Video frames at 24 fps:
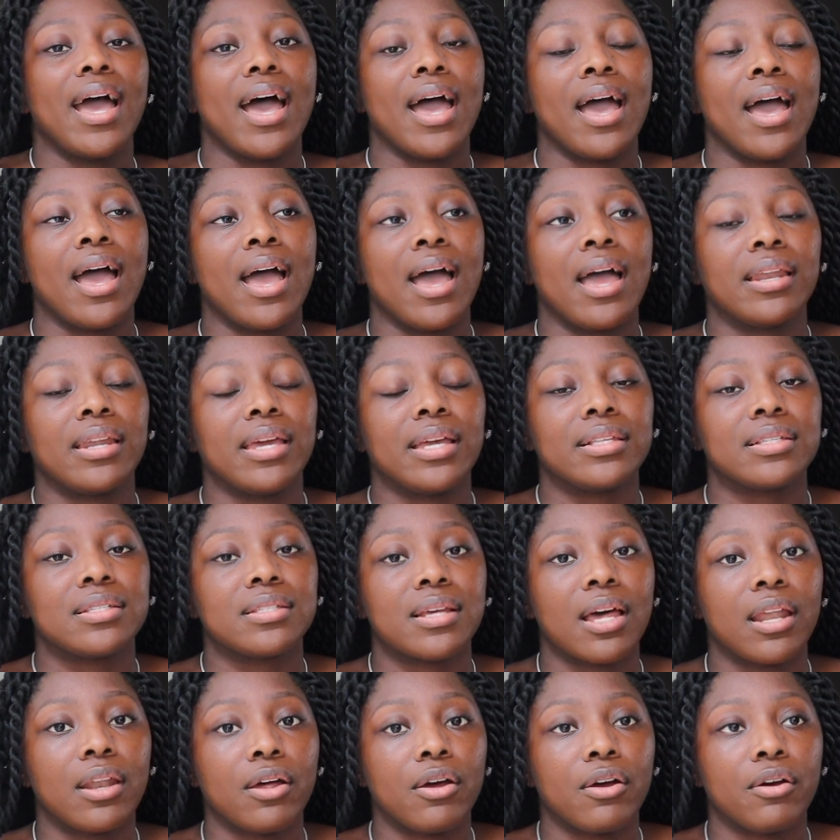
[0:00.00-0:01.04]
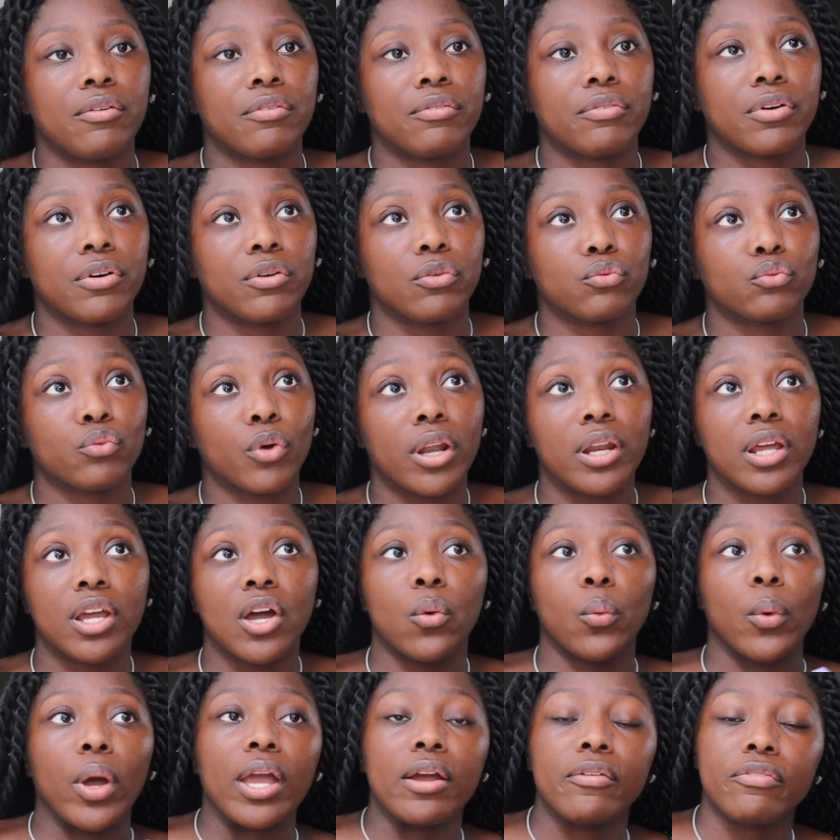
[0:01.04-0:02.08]
And instead of running
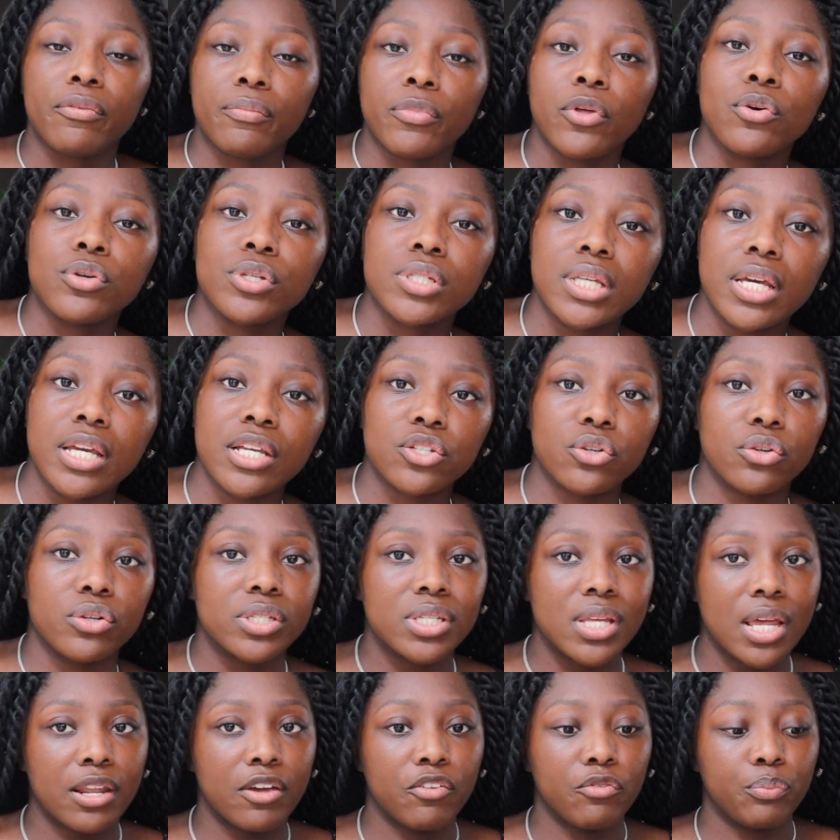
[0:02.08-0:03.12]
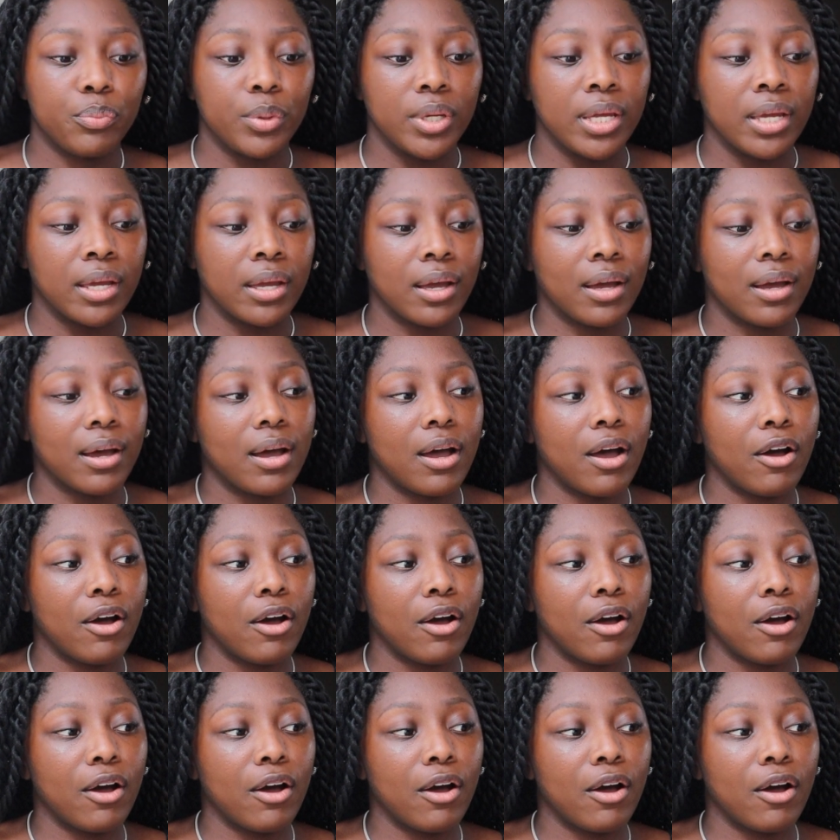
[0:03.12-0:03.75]
away from those things or instead of being